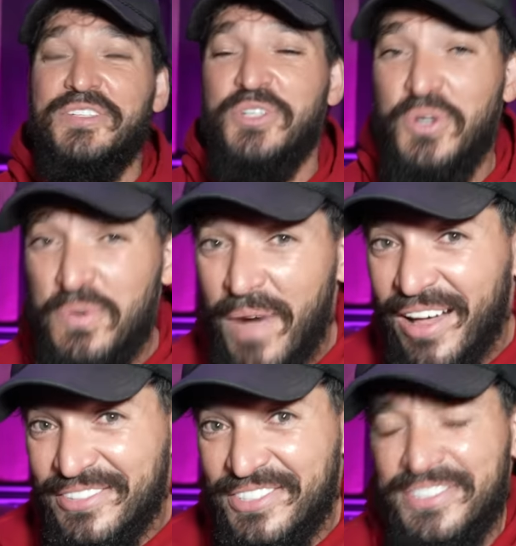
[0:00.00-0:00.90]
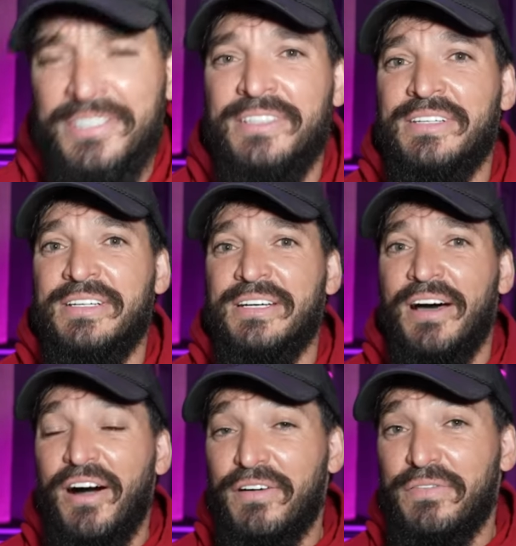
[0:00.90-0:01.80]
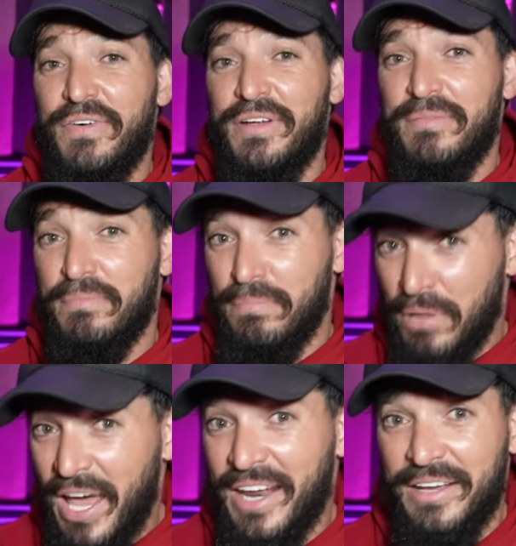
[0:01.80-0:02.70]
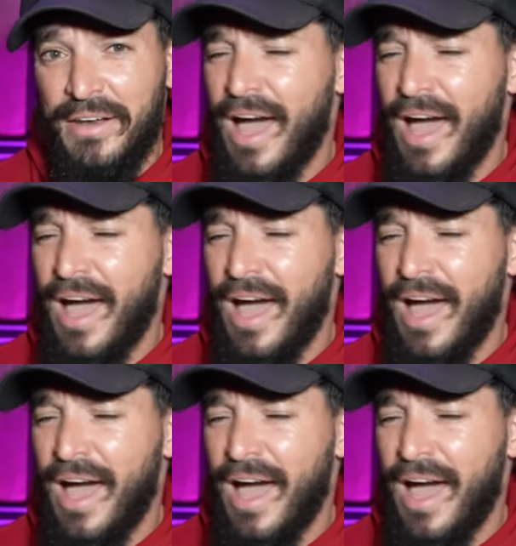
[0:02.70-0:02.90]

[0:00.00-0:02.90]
2 months of planning.